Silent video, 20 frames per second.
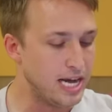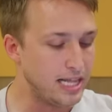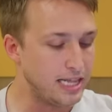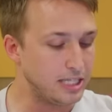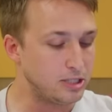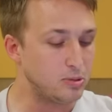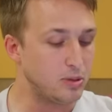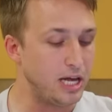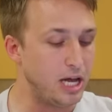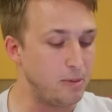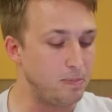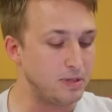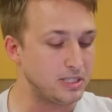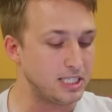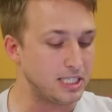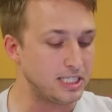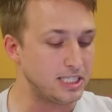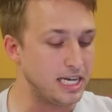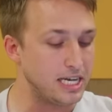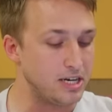This will help us
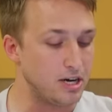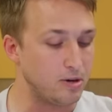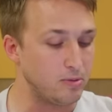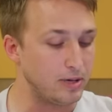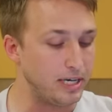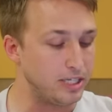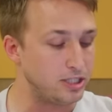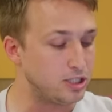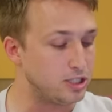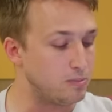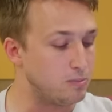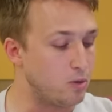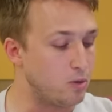extend our reach to